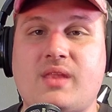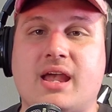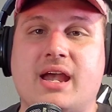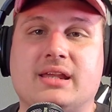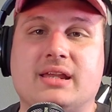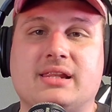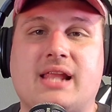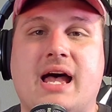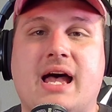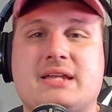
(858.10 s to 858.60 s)

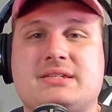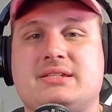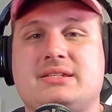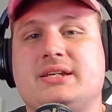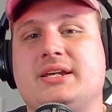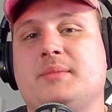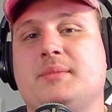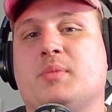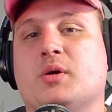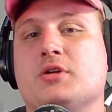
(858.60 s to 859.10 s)
And
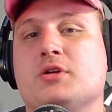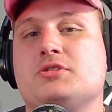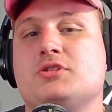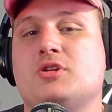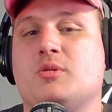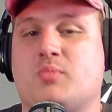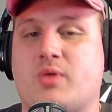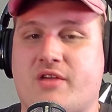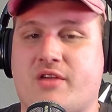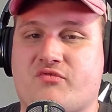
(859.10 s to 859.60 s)
lastly,
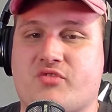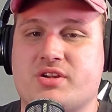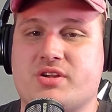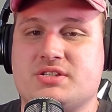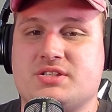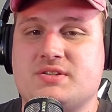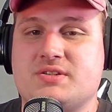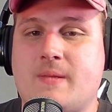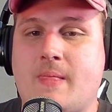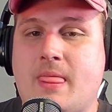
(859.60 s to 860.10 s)
personal
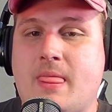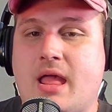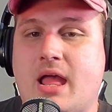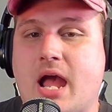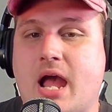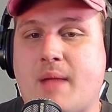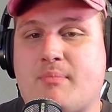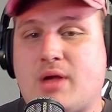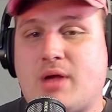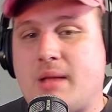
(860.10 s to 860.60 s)
preference.
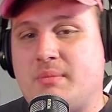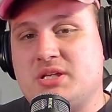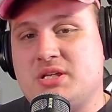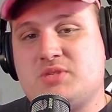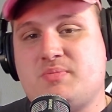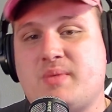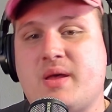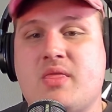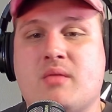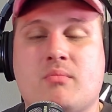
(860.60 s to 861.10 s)
I probably
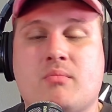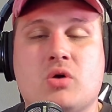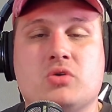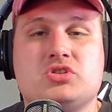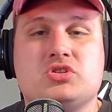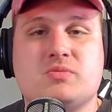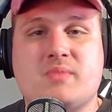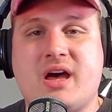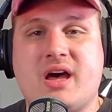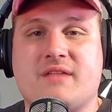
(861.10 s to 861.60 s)
spend the
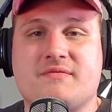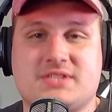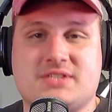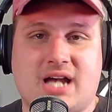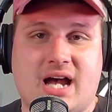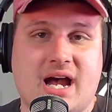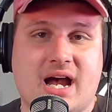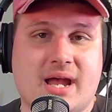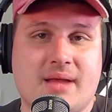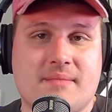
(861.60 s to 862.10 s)
most amount of
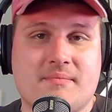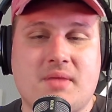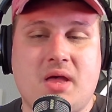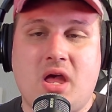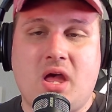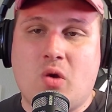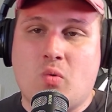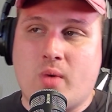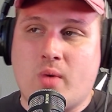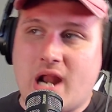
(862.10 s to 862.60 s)
time
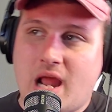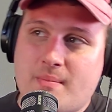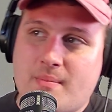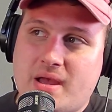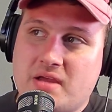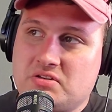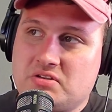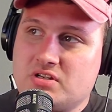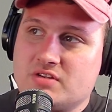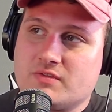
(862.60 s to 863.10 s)
when I'm
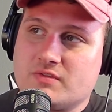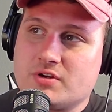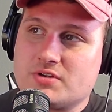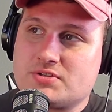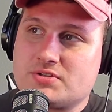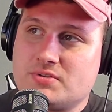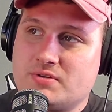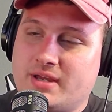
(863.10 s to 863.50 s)
at Universal